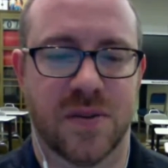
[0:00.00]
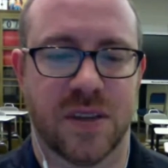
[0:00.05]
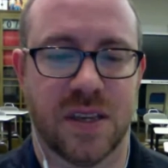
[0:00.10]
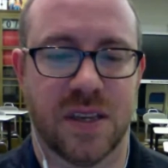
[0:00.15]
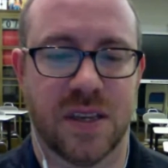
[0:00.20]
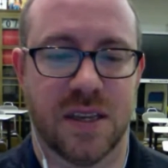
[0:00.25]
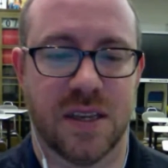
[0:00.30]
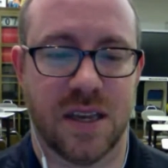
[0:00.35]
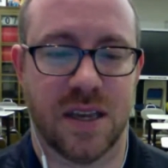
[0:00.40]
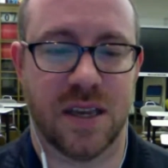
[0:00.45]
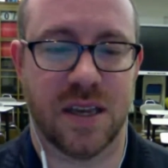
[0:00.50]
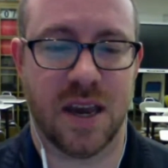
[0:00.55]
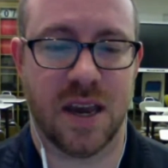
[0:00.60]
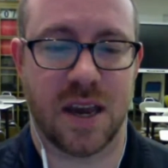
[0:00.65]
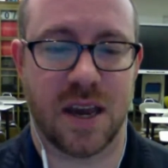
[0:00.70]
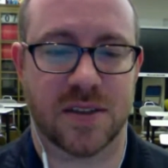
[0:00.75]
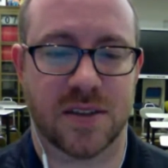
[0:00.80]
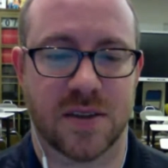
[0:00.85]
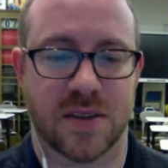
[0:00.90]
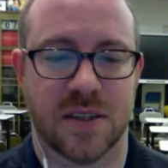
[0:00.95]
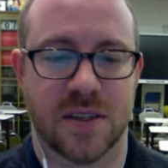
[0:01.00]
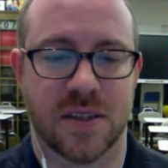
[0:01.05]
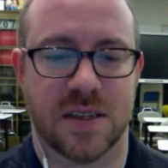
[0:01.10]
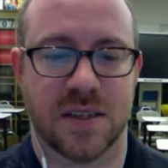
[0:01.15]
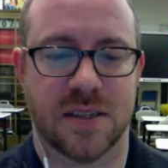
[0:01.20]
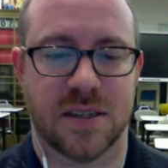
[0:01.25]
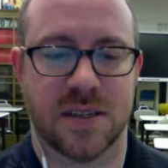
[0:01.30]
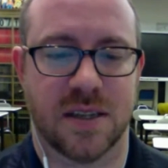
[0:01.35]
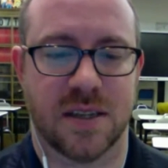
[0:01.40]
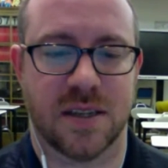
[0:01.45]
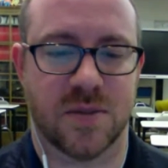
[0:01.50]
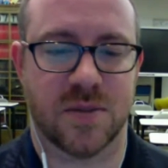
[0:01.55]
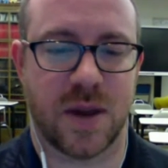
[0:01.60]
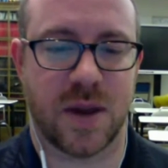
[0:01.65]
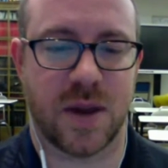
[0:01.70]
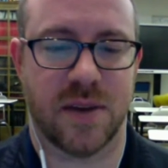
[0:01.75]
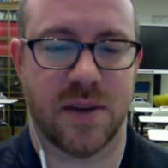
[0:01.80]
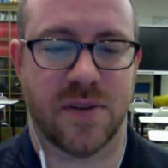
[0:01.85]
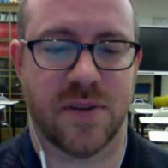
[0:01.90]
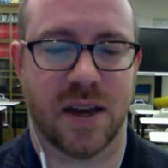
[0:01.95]
Yeah, so this is his way
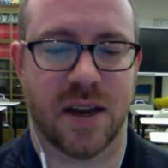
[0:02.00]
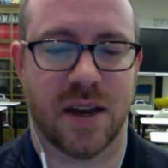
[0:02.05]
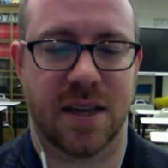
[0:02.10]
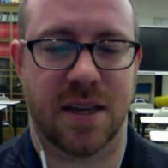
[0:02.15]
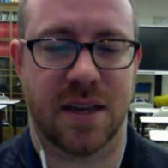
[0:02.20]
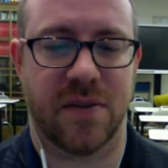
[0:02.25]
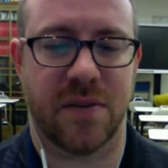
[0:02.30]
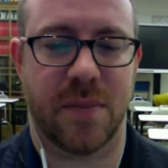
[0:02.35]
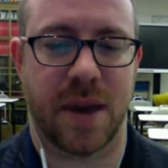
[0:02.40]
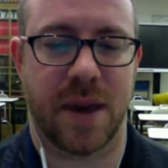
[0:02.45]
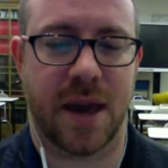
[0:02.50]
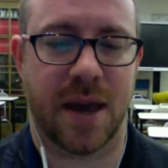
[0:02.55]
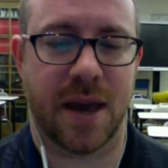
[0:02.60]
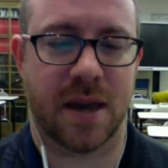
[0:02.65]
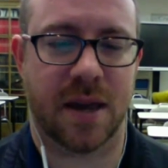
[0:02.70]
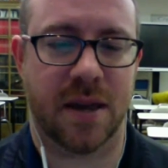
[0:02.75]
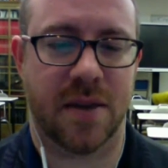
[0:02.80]
of giving back.